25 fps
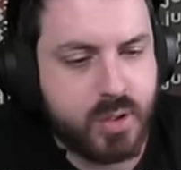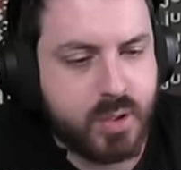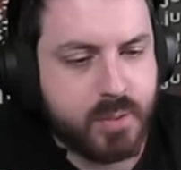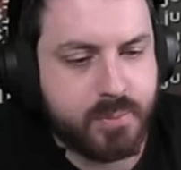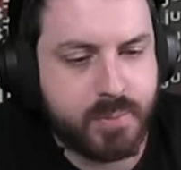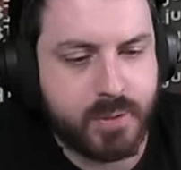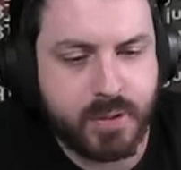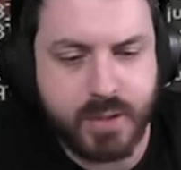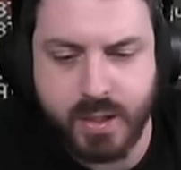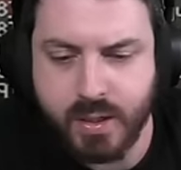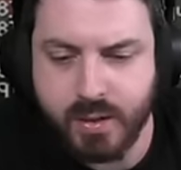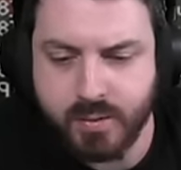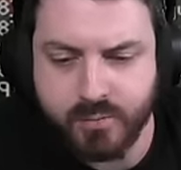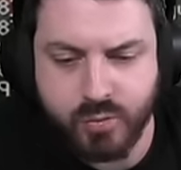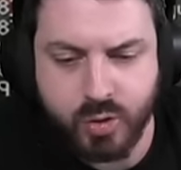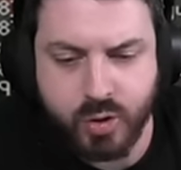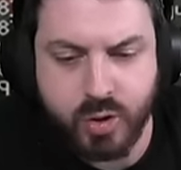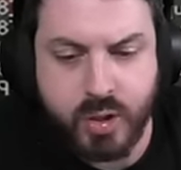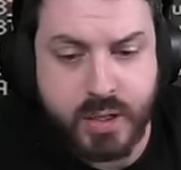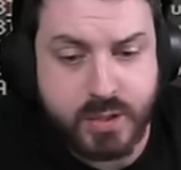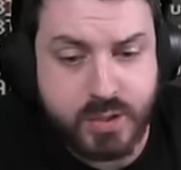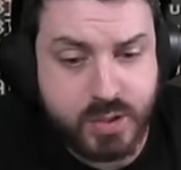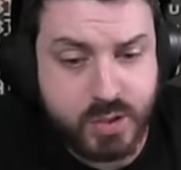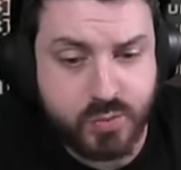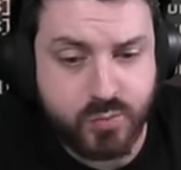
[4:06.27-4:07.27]
But yeah,
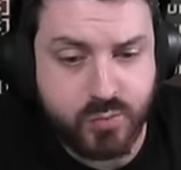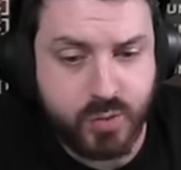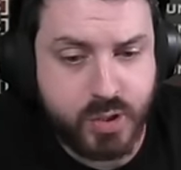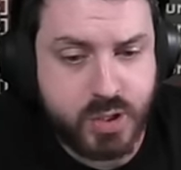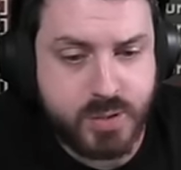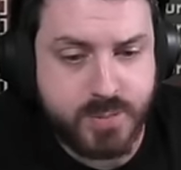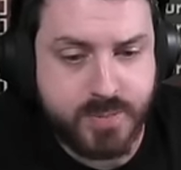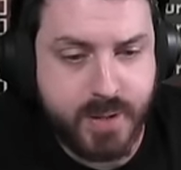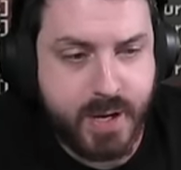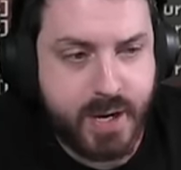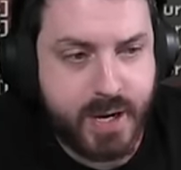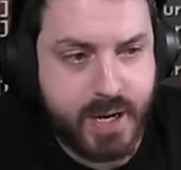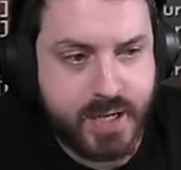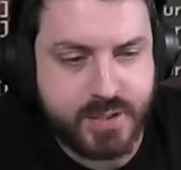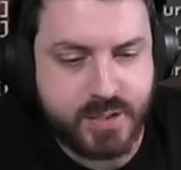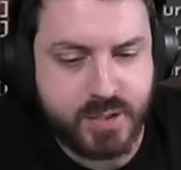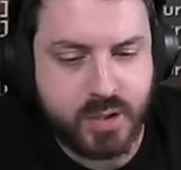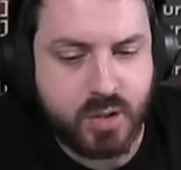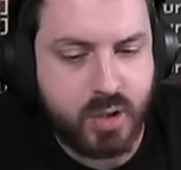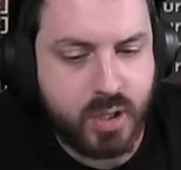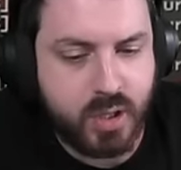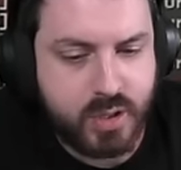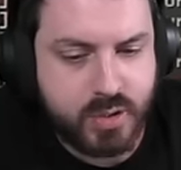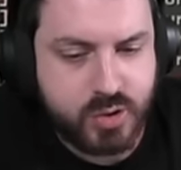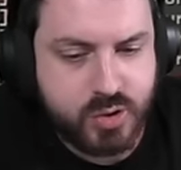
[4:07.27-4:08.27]
RuneLite just runs better as a
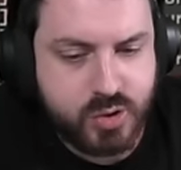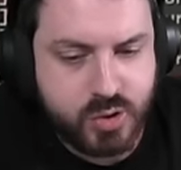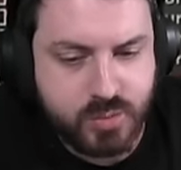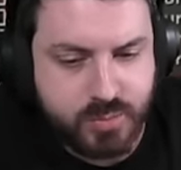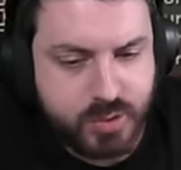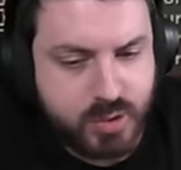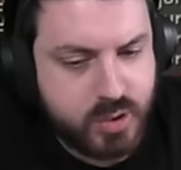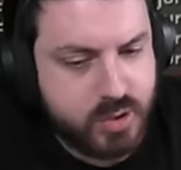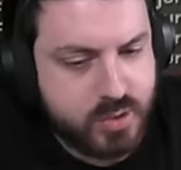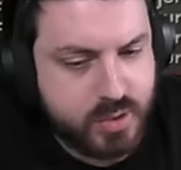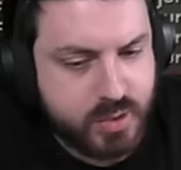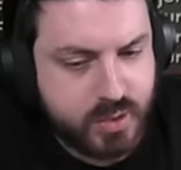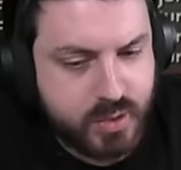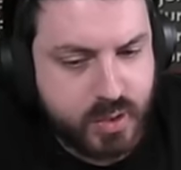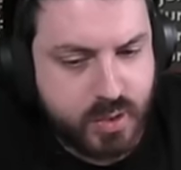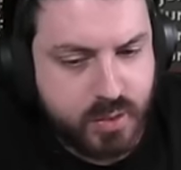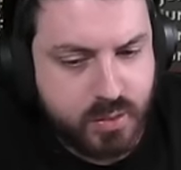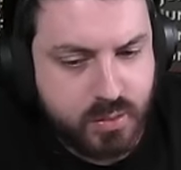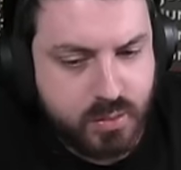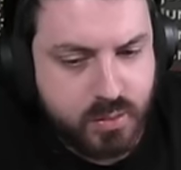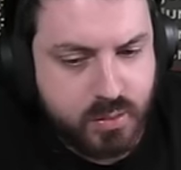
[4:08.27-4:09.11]
client. You should be using that.